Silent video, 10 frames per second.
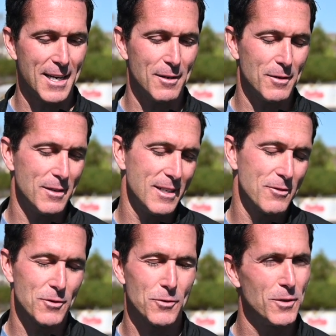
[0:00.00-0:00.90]
And
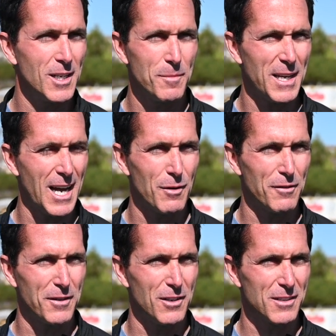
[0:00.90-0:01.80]
it's really going to be how he
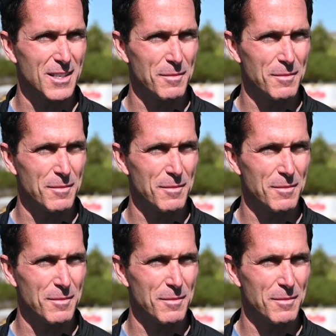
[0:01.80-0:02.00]
feels.